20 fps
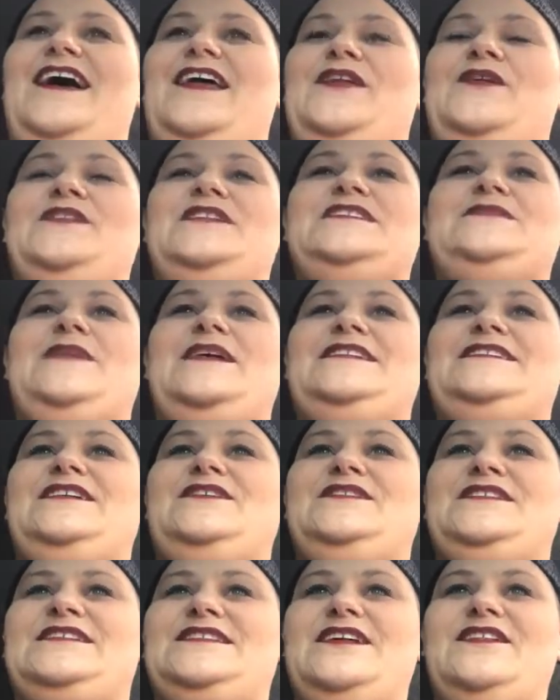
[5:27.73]
know this might
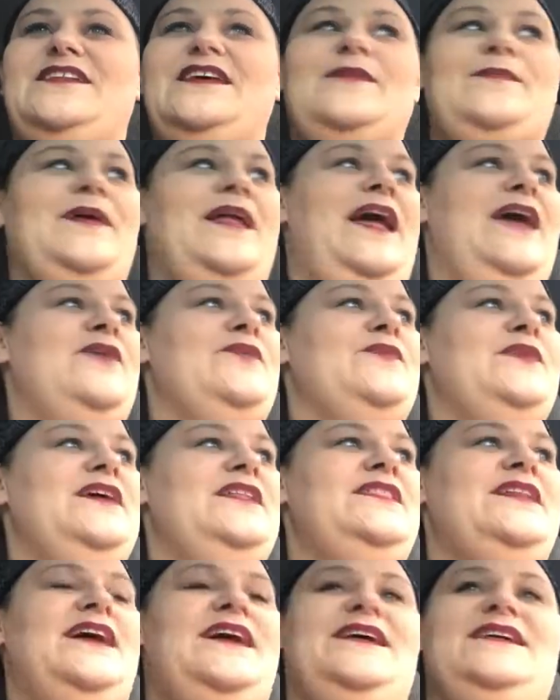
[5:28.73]
sound silly, but I
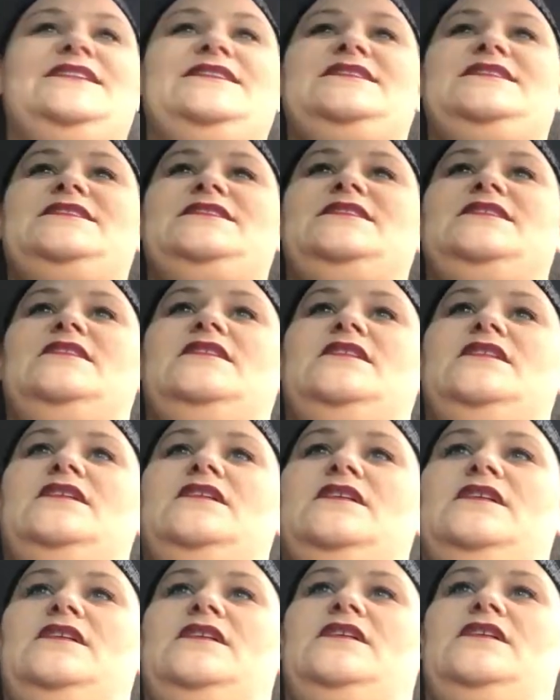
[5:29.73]
realized,
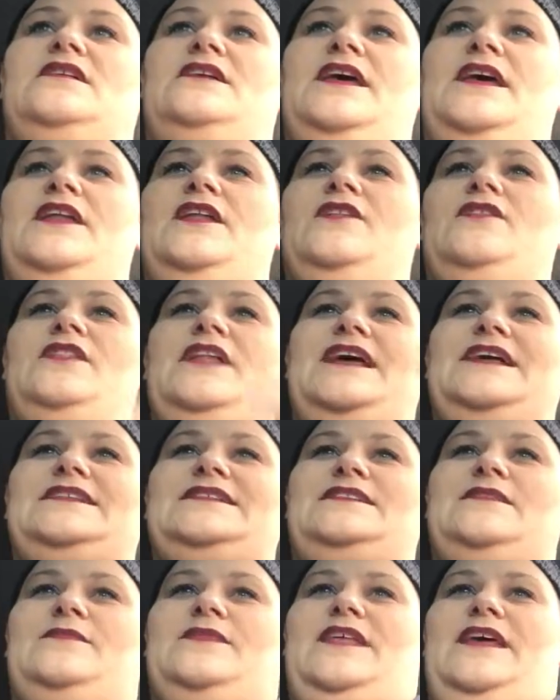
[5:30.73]
you know, like
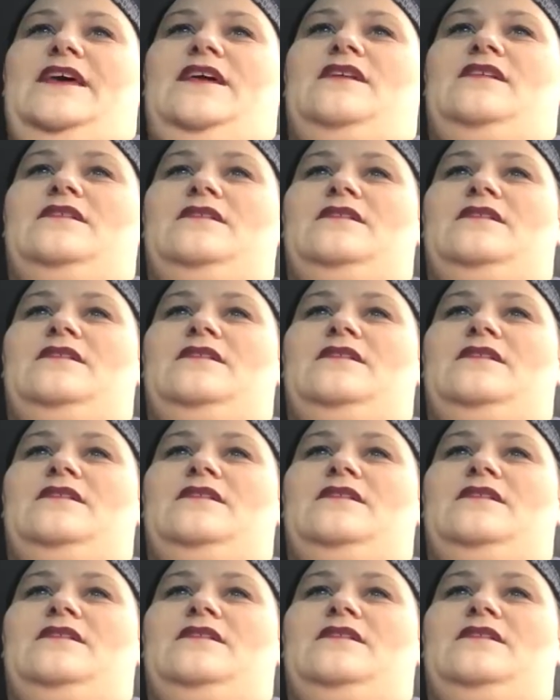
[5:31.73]
something.